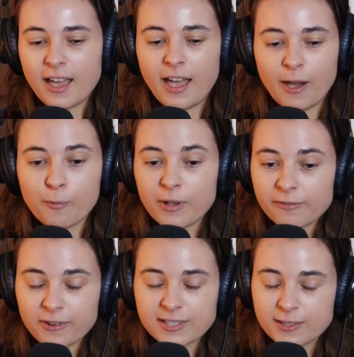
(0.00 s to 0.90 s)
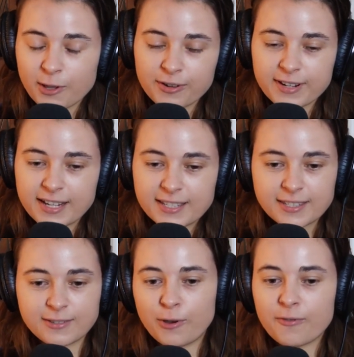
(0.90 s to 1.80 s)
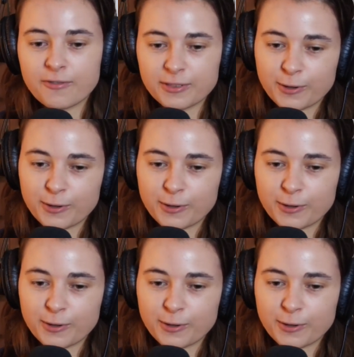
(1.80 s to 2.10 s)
Wilfred's learnings over the